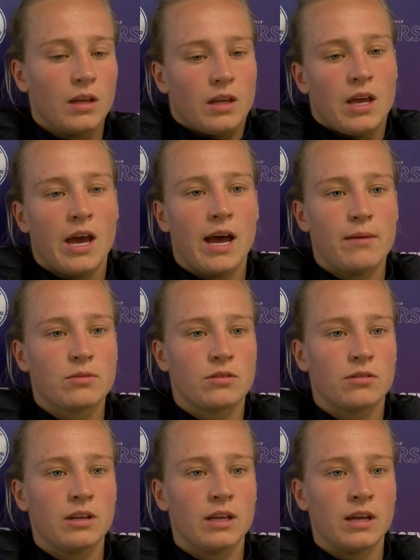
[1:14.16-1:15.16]
Yeah,
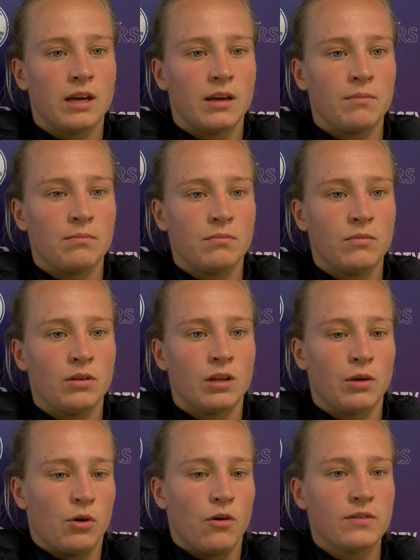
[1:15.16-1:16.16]
absolutely. Um,
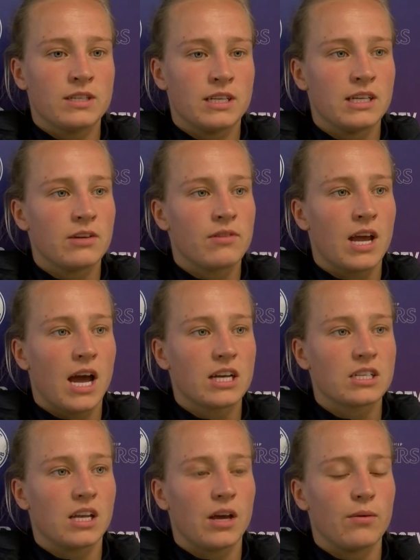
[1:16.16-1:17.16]
like we obviously need a
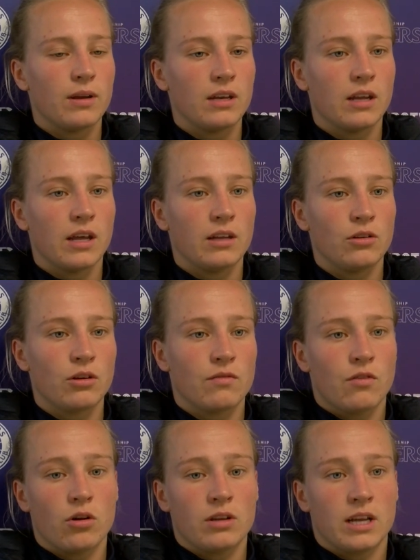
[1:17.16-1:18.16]
reaction now and, and looking
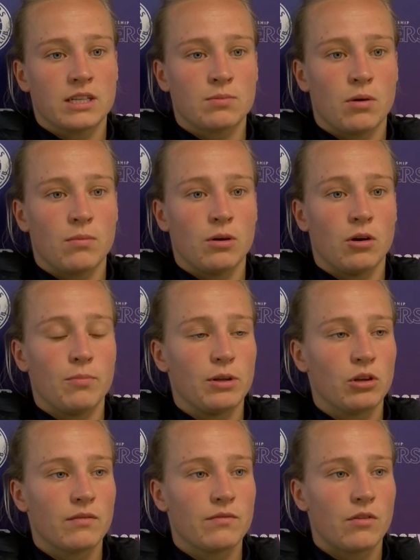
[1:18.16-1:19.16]
forward, that's what we'll all be
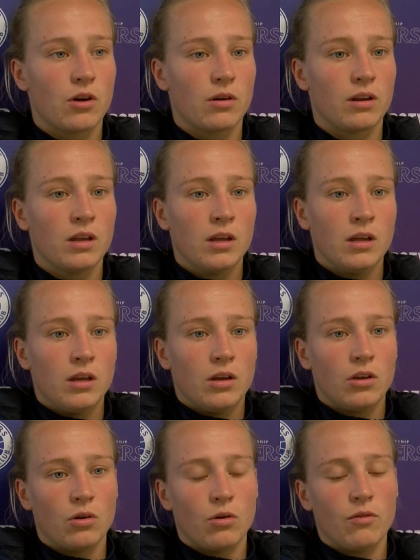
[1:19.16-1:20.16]
looking for. And,
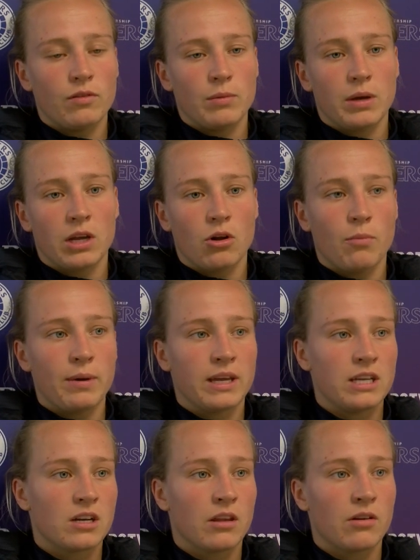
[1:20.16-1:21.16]
you know, hopefully we can all
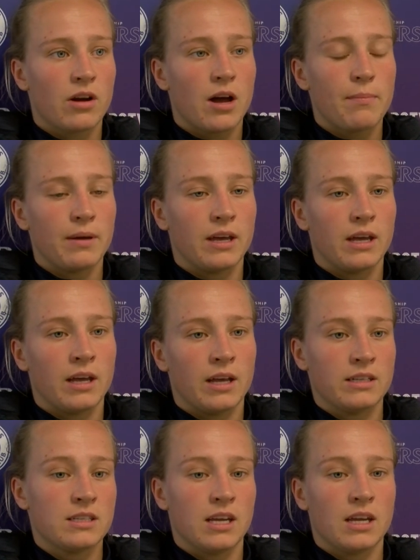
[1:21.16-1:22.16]
pick each other up uh,
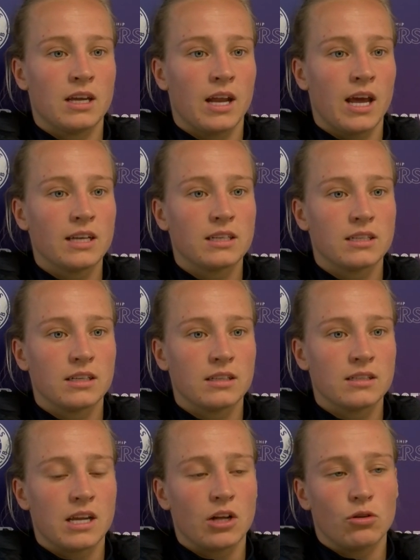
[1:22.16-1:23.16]
and stay connected
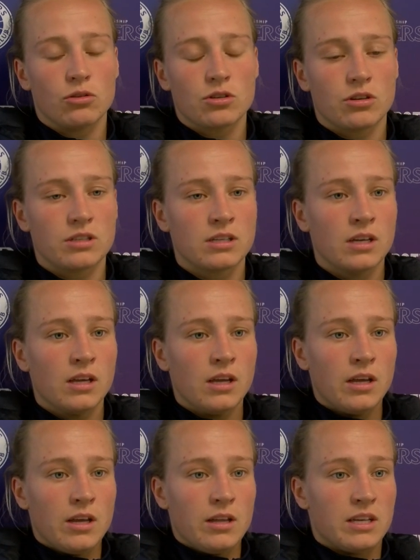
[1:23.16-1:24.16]
and stay close because
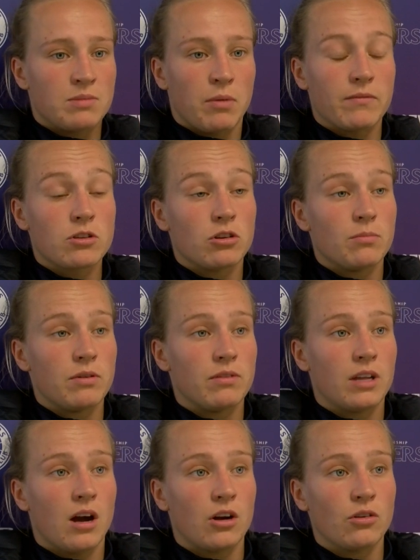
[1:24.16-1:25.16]
this month's going to be
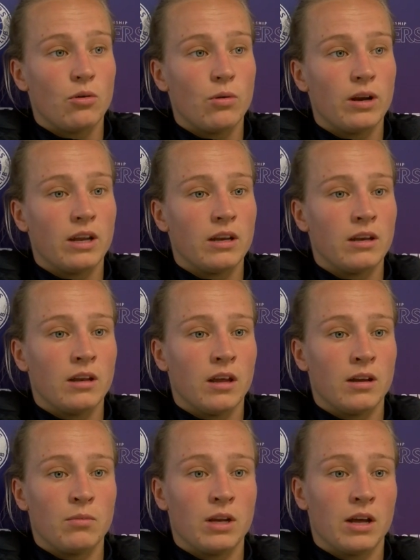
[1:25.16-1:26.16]
really hard going, and,
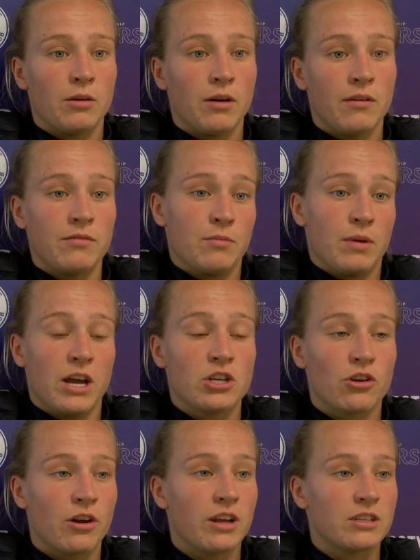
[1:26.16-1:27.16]
and we now have the
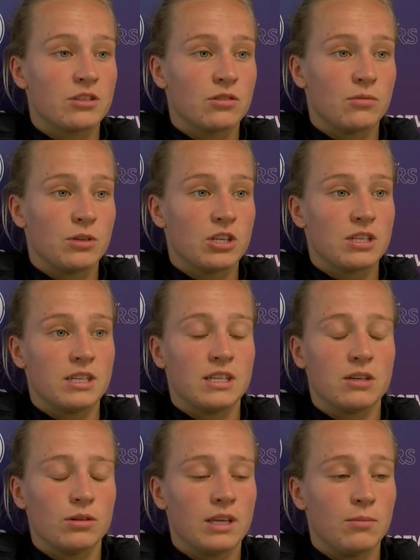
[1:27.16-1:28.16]
pressure on us, so we just need
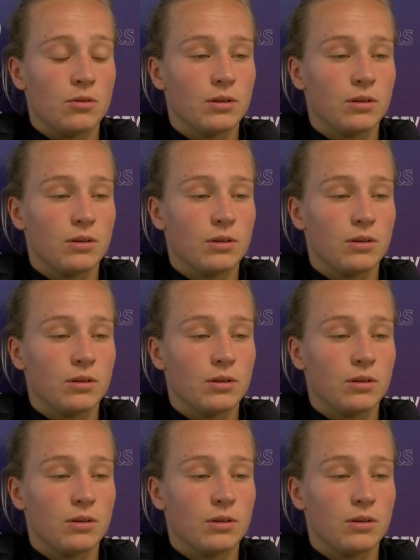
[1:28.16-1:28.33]
to keep